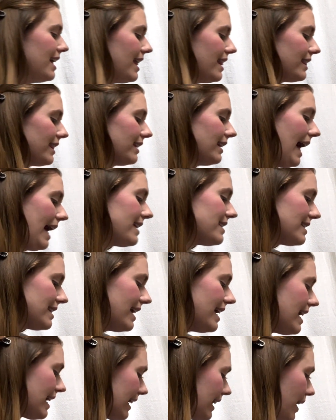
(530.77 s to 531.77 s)
the last
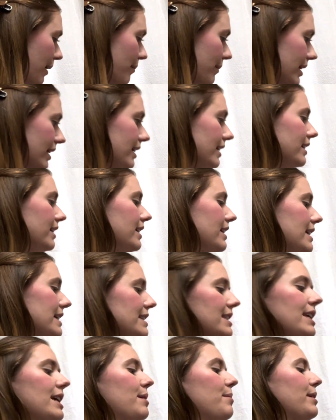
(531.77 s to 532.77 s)
thing and
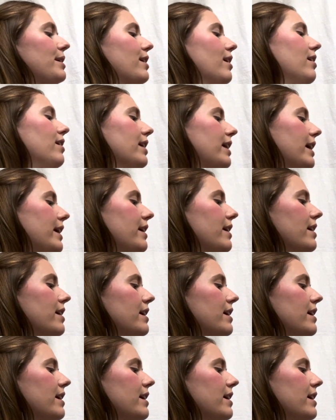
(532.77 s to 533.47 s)
it's gonna be gone.